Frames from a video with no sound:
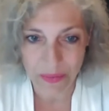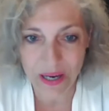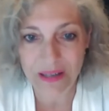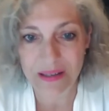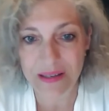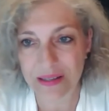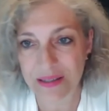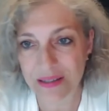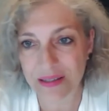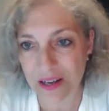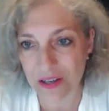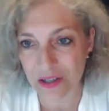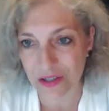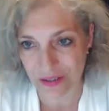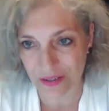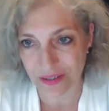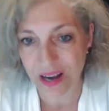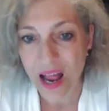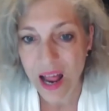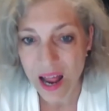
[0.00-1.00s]

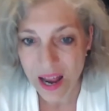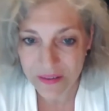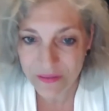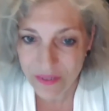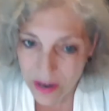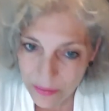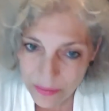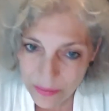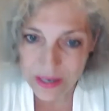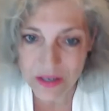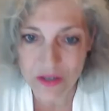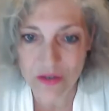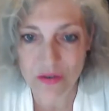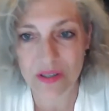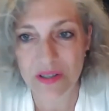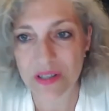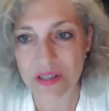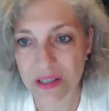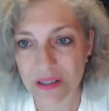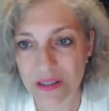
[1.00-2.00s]
discussion, and very
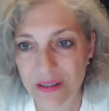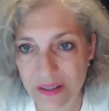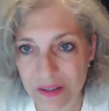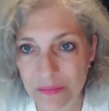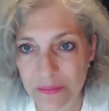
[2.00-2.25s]
interesting